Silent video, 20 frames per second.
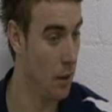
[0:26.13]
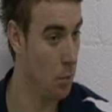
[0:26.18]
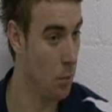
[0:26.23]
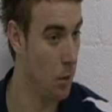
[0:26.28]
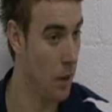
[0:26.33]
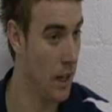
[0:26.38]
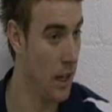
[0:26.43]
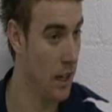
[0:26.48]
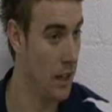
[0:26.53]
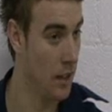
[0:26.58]

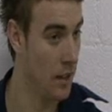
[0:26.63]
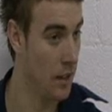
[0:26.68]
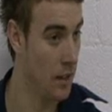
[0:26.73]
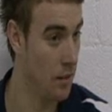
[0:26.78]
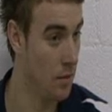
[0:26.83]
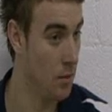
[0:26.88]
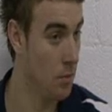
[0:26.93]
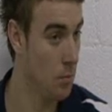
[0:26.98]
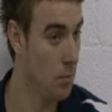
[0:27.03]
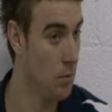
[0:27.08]
upper hand
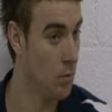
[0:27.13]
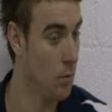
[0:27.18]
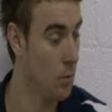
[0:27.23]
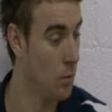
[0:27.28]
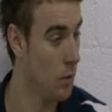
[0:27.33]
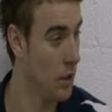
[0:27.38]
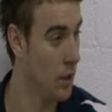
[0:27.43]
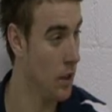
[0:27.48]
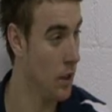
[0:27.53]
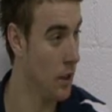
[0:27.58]
and
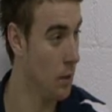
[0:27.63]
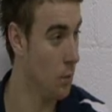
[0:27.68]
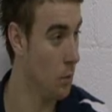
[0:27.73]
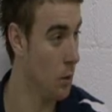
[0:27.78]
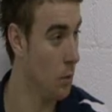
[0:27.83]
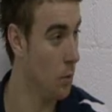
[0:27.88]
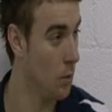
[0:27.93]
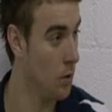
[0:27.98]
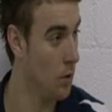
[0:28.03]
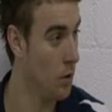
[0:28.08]
we,
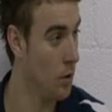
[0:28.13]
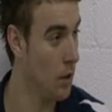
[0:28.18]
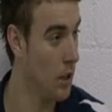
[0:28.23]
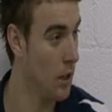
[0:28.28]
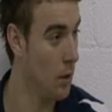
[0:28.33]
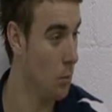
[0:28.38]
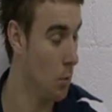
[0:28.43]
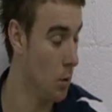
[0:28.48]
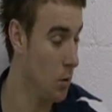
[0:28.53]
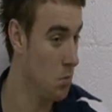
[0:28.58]
we won 2
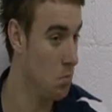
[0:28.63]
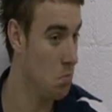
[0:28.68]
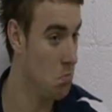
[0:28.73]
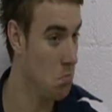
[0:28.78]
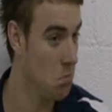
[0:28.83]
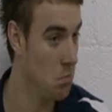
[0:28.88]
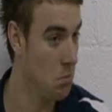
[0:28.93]
0, but